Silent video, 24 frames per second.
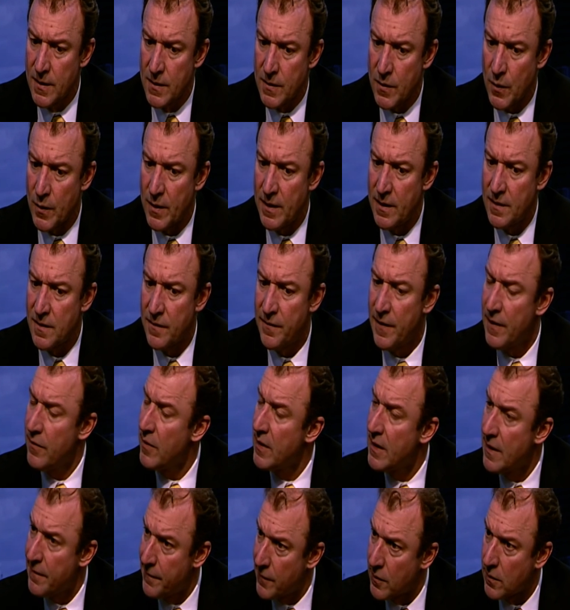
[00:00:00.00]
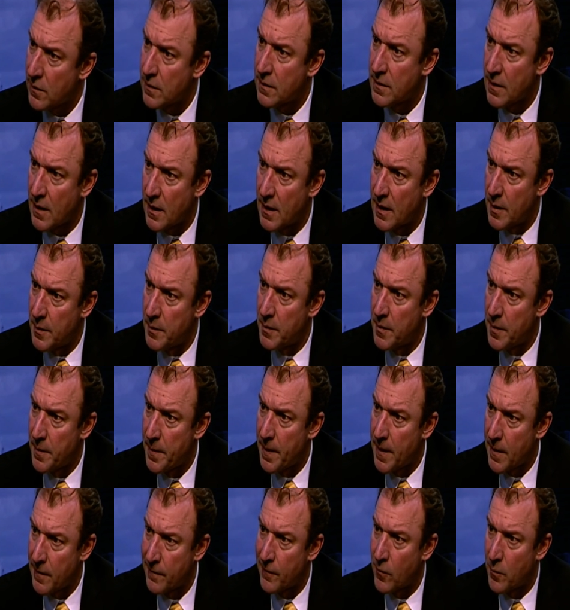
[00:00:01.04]
So it is a very difficult time
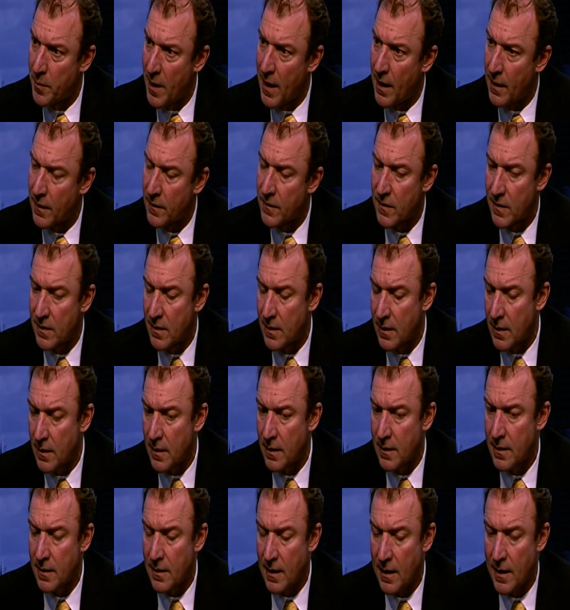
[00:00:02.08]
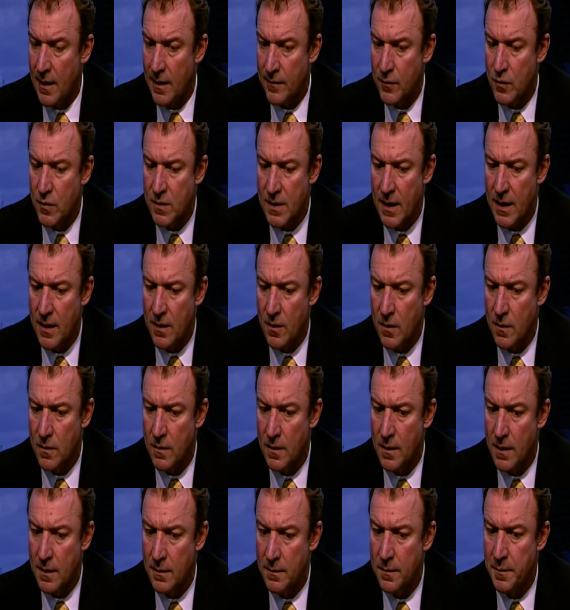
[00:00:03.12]
for banks, and I have to say, though,
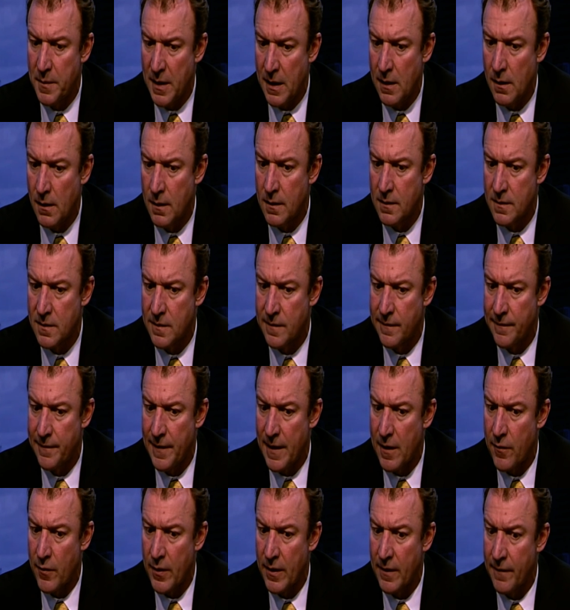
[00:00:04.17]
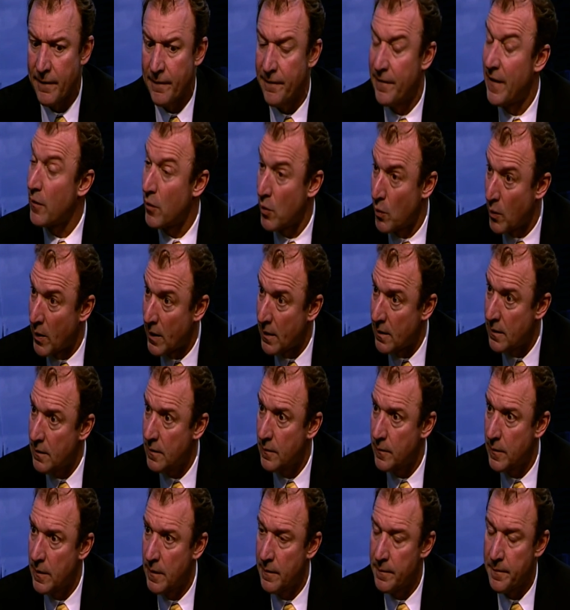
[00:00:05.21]
that BIL is faring very well.
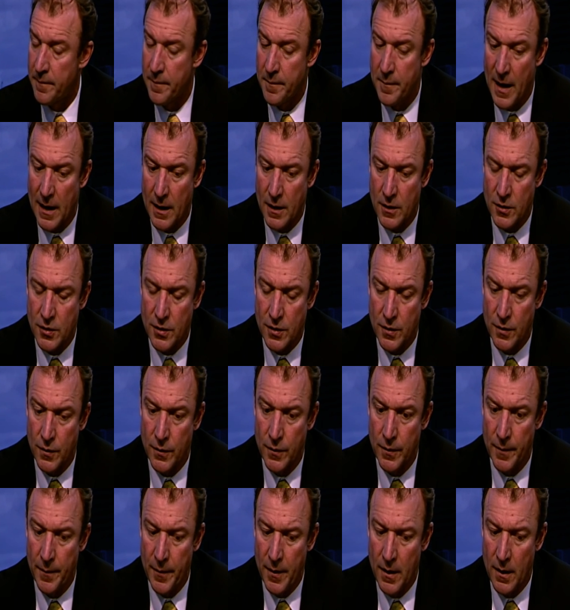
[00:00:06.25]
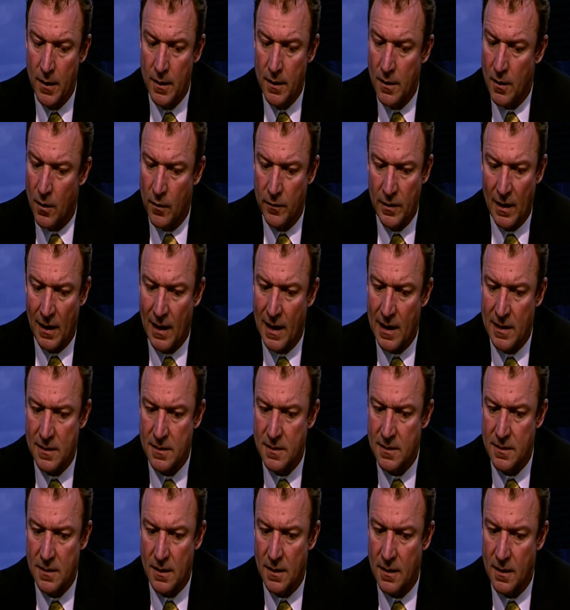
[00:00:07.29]
We managed to, over the
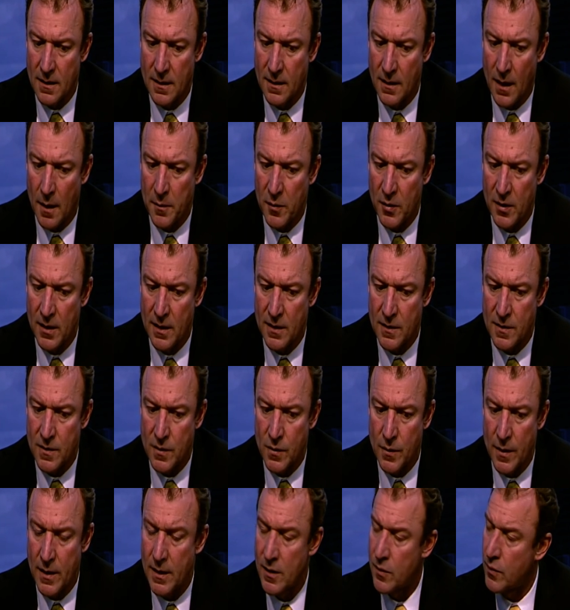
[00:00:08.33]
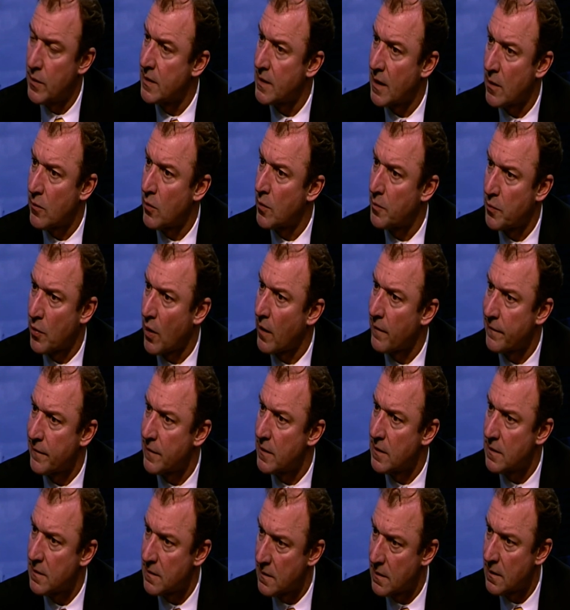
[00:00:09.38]
last couple of years, to increase our
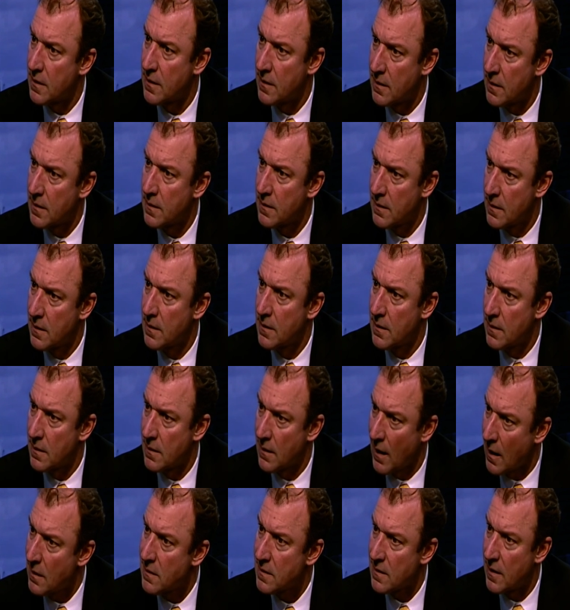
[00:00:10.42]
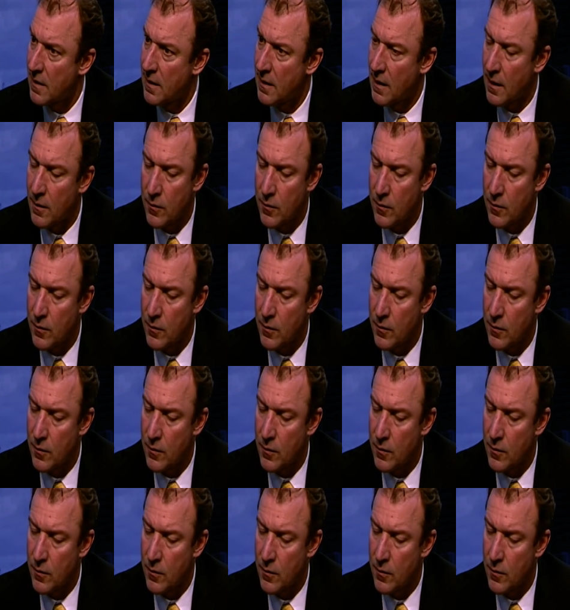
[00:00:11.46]
profits nicely.